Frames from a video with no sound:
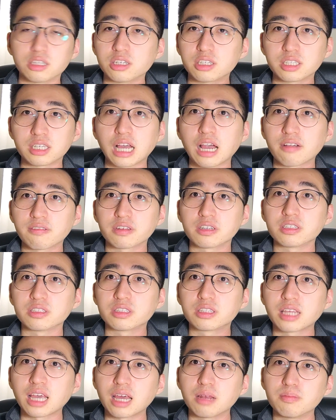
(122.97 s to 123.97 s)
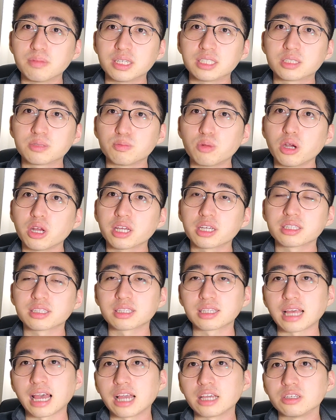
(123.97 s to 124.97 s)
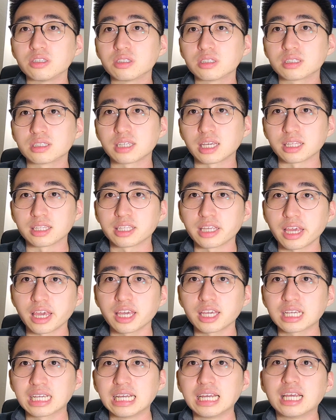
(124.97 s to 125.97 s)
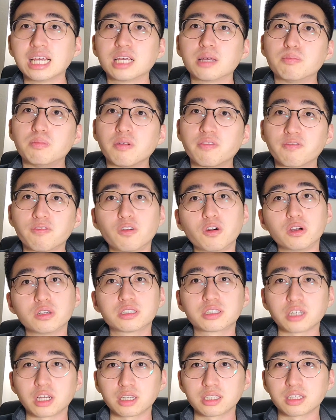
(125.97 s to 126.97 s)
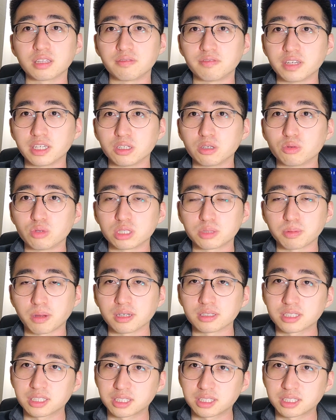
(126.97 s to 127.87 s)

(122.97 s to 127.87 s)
you're going to have another 10 minutes break that you can take before starting the video response